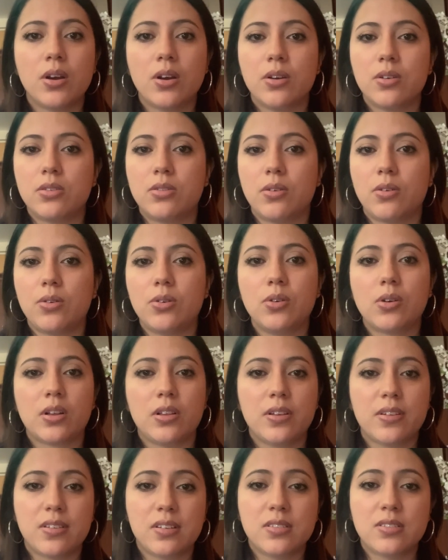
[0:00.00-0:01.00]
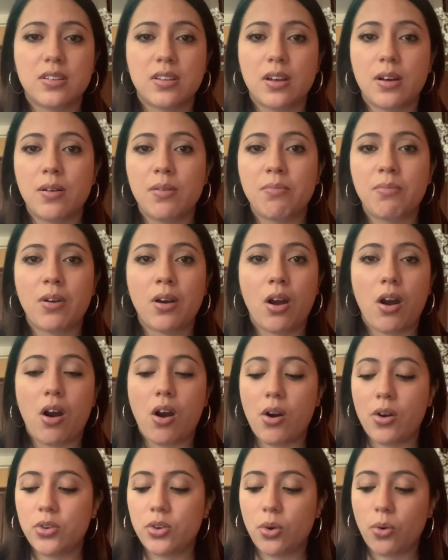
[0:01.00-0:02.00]
So you can listen to them
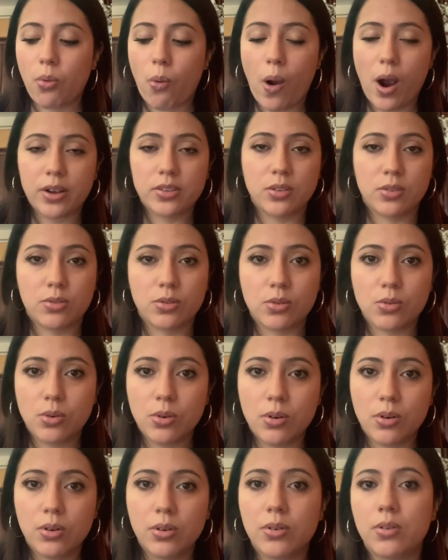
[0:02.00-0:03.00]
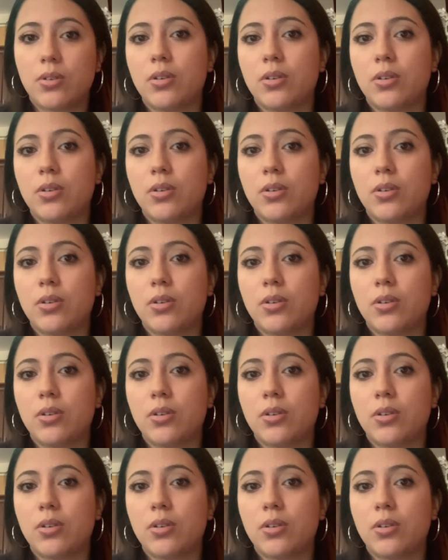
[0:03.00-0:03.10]
on your walk to school,